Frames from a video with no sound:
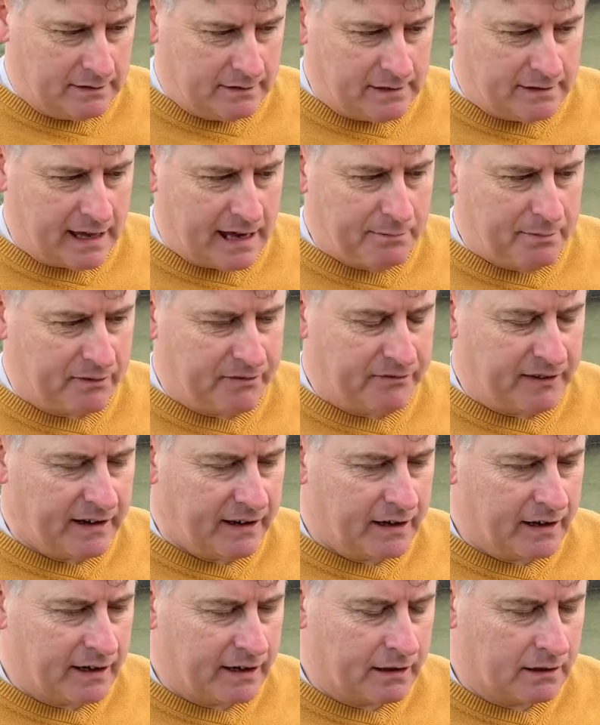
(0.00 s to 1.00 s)
The type of
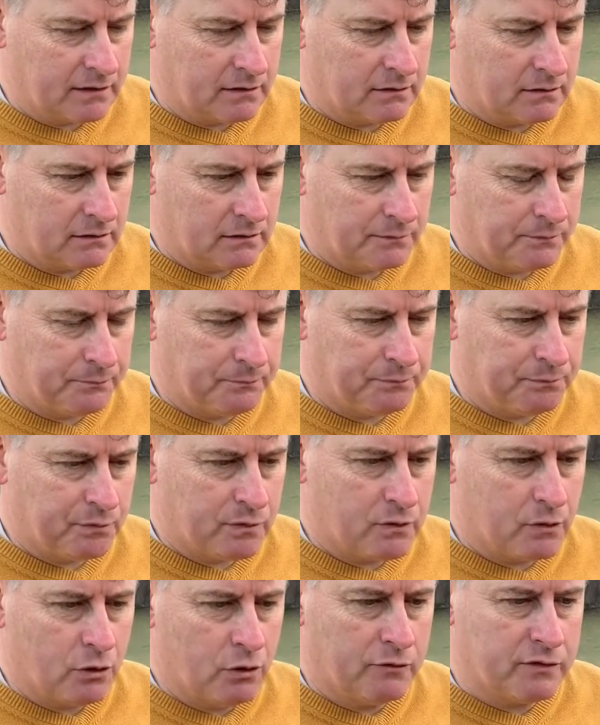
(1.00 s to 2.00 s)
fingering
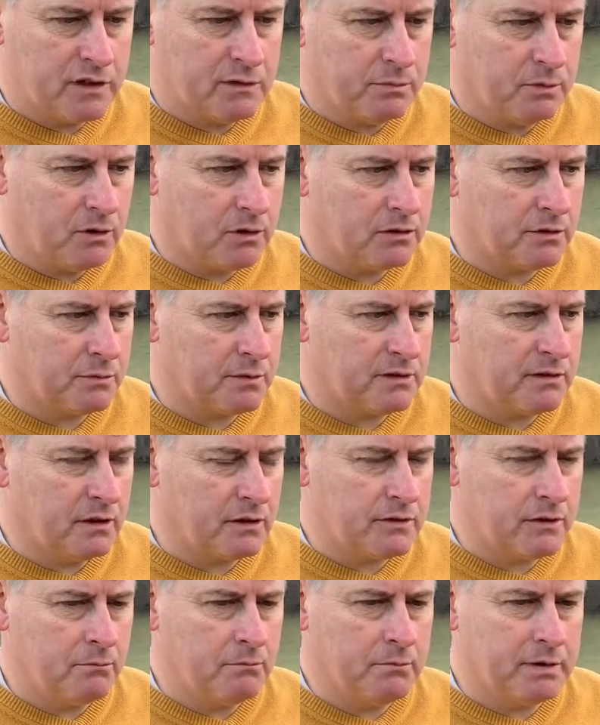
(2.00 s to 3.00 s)
over the border with
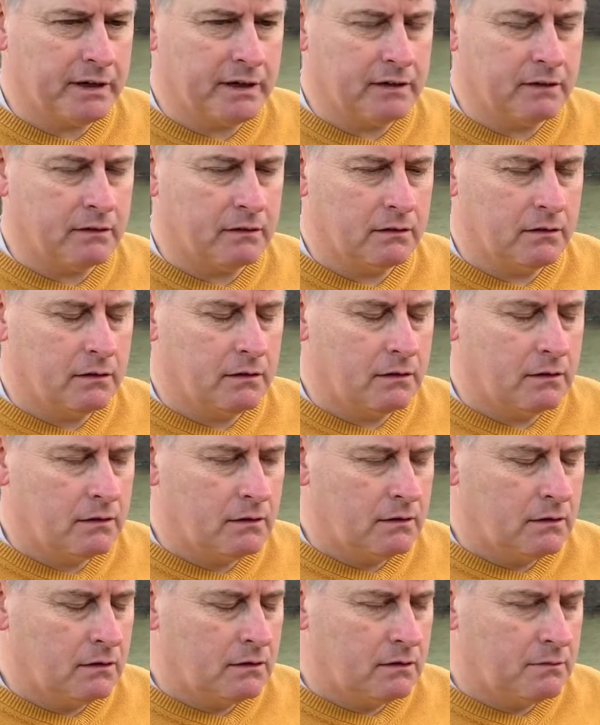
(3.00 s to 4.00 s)
Northumbrian
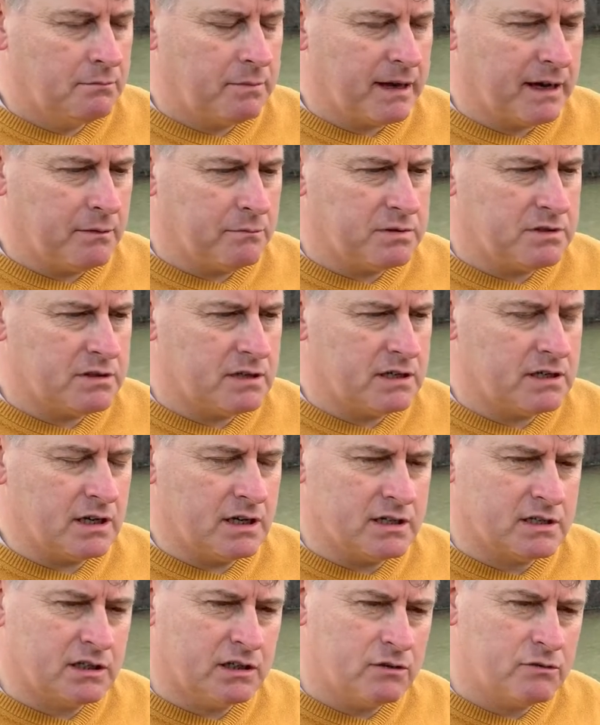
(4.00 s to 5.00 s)
pipes
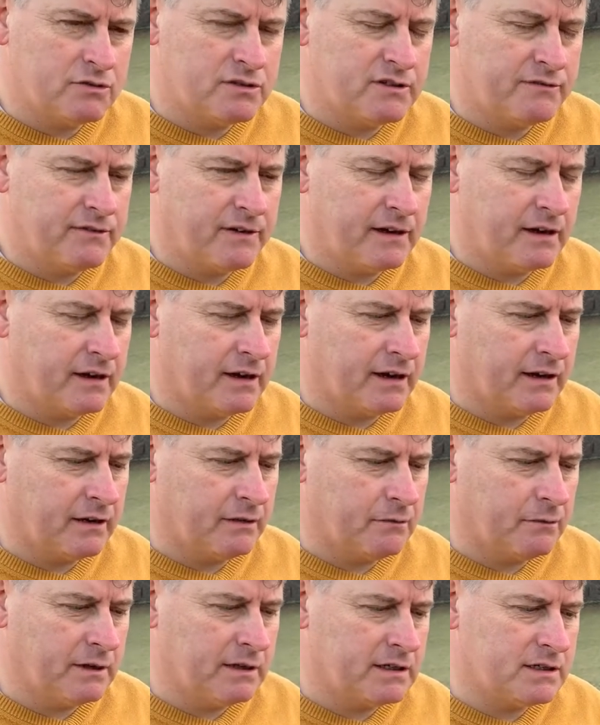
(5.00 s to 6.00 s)
is closed fingering,
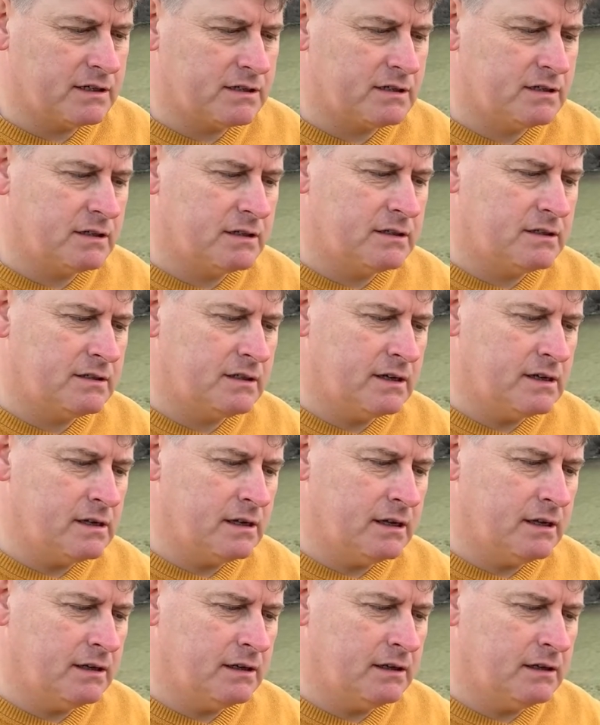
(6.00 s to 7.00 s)
whereas
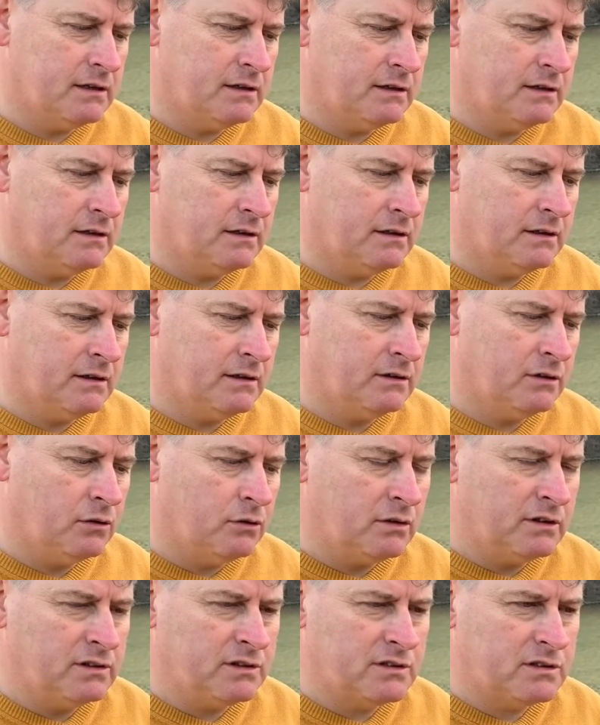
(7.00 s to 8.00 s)
in
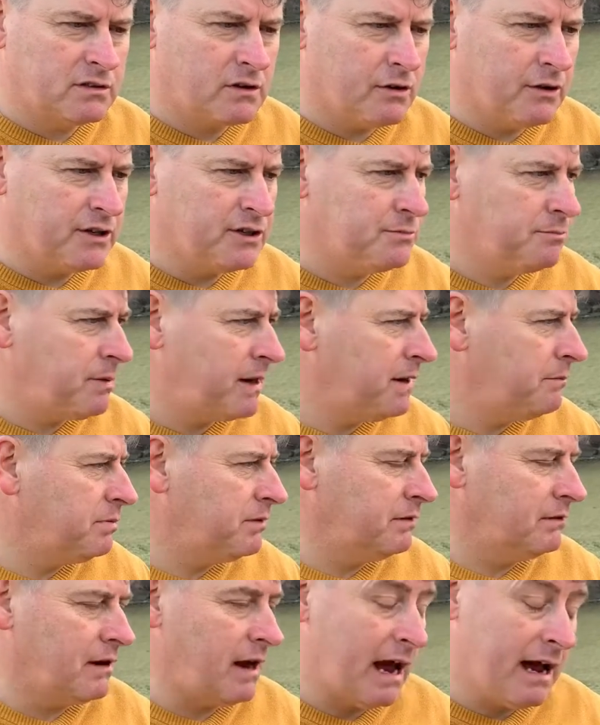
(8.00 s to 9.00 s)
Lowland Scottish
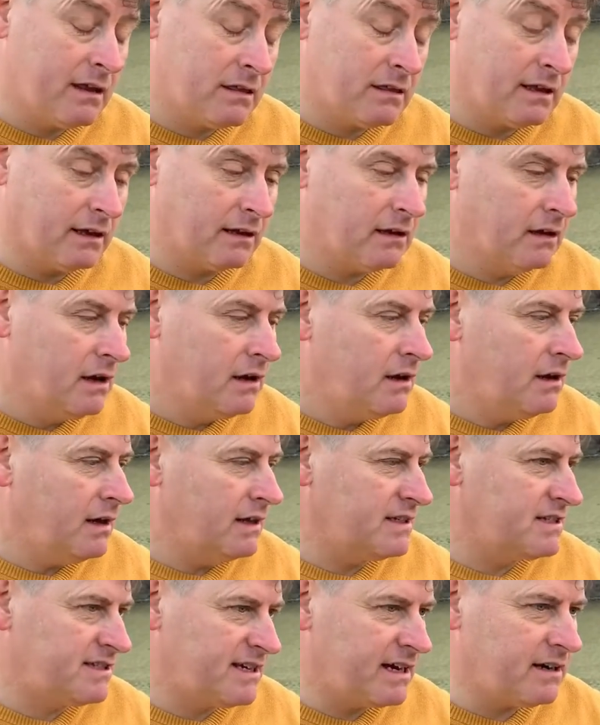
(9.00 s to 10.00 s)
piping, I think,
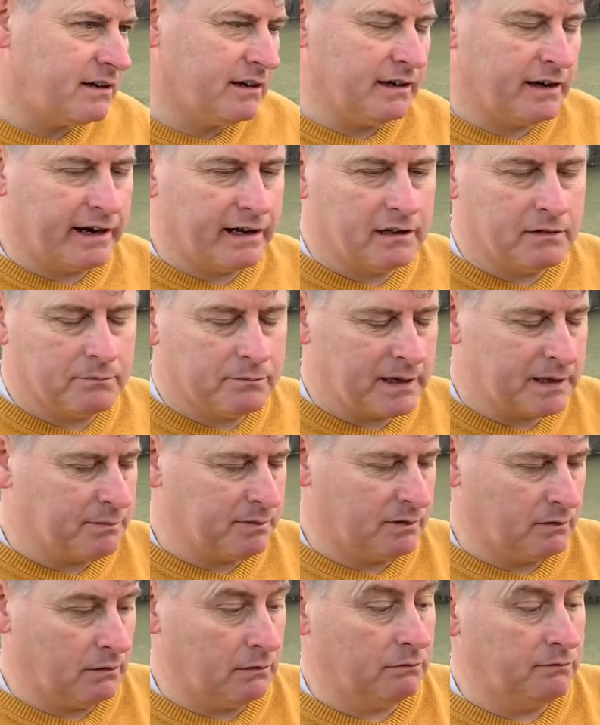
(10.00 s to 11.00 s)
and certainly in Highland
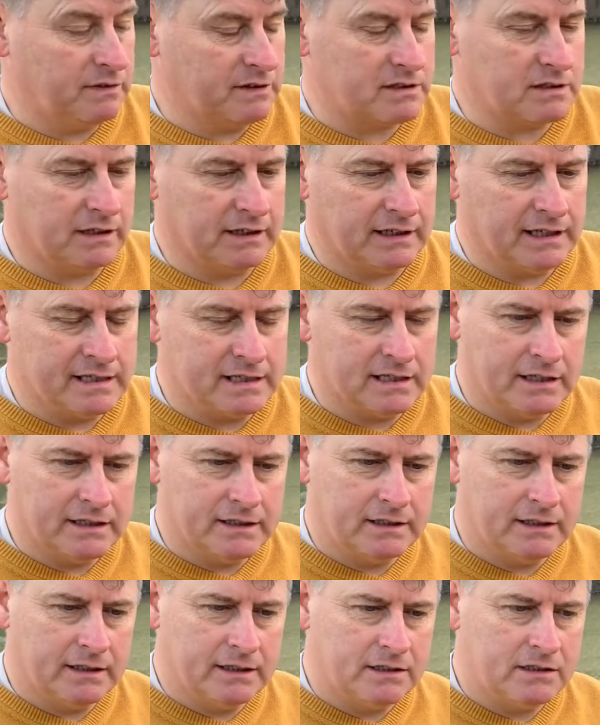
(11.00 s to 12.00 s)
piping, obviously,
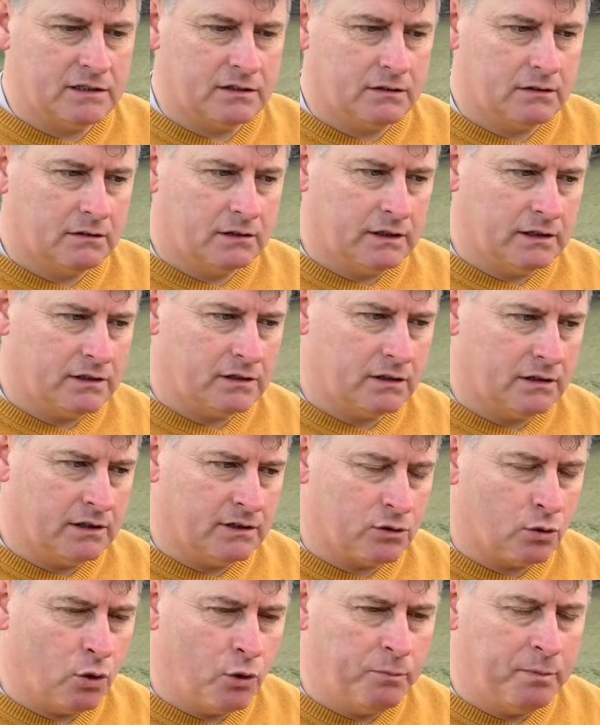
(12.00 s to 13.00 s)

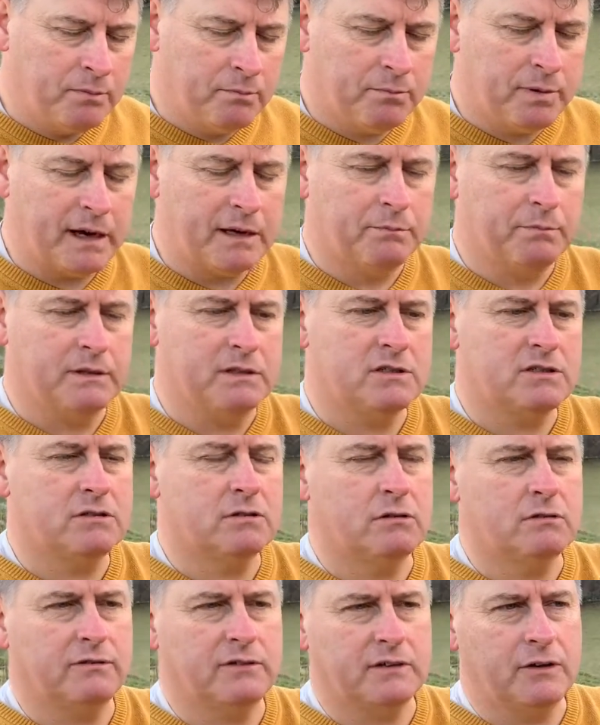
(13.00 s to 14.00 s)
it's open piping.
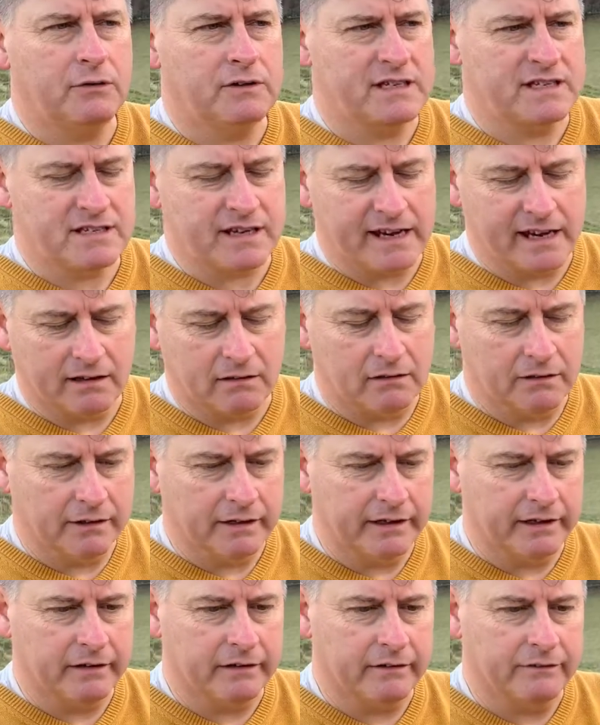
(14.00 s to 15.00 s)
So if I do the scale on
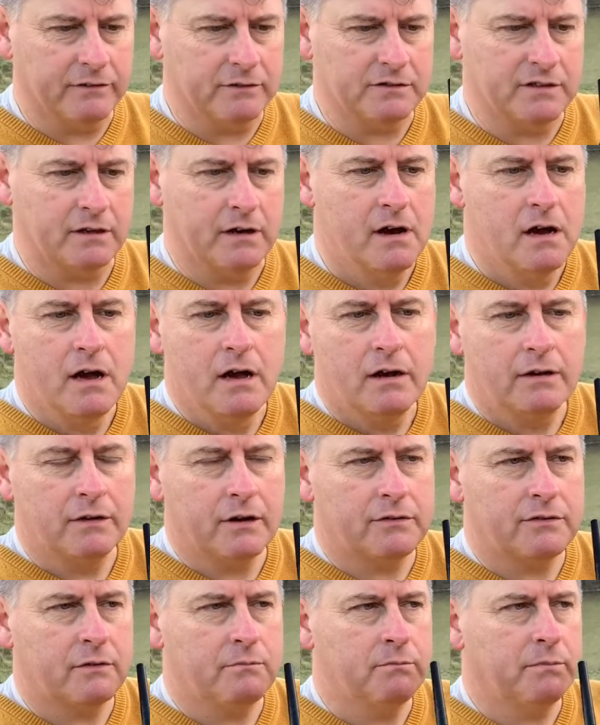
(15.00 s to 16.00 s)
here, if it was a
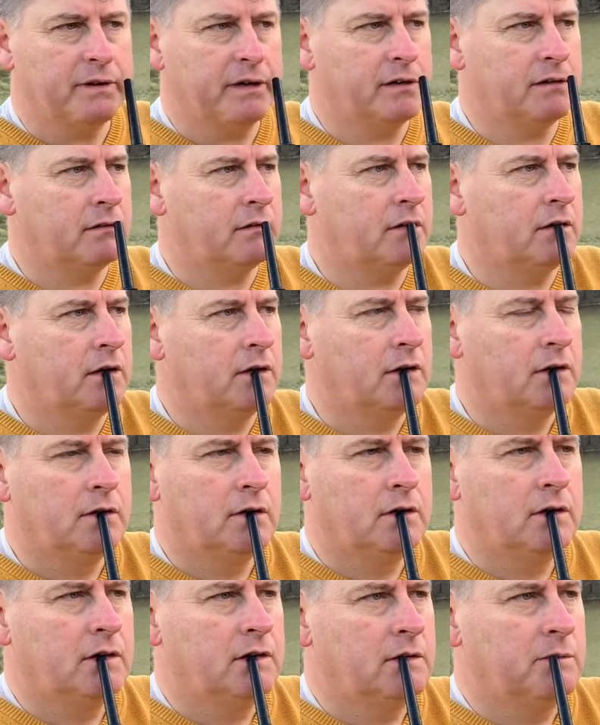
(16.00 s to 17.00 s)
Northumbrian
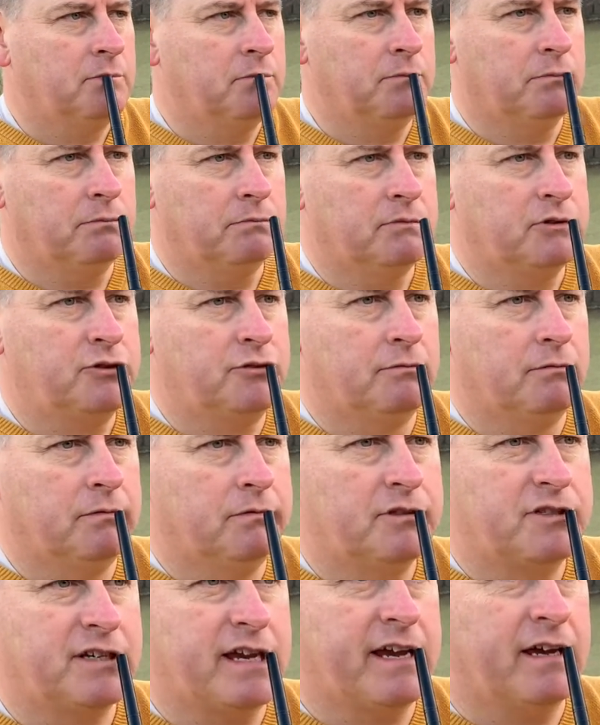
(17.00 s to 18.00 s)

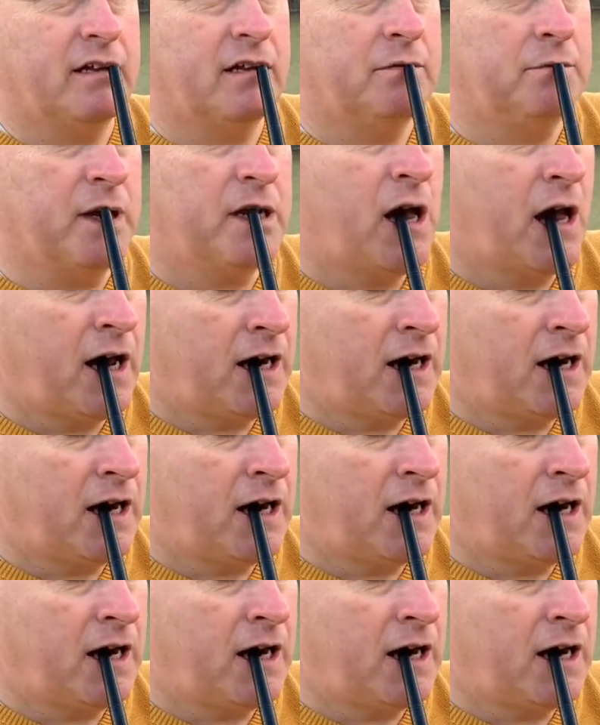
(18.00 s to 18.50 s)
scale, it'd be...